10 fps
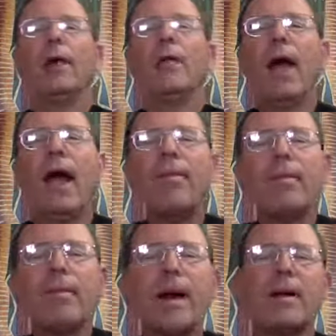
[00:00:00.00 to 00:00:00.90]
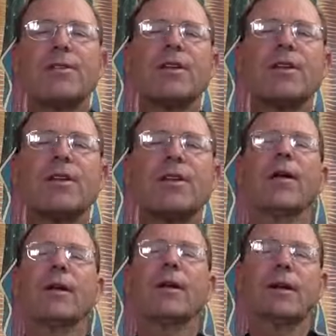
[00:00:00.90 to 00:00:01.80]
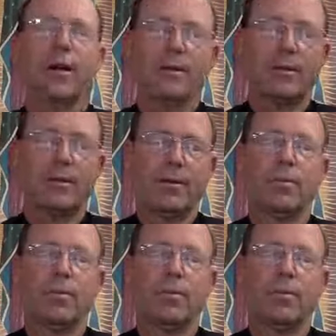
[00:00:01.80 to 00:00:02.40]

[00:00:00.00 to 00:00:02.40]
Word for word: We have the Mass in the parking lot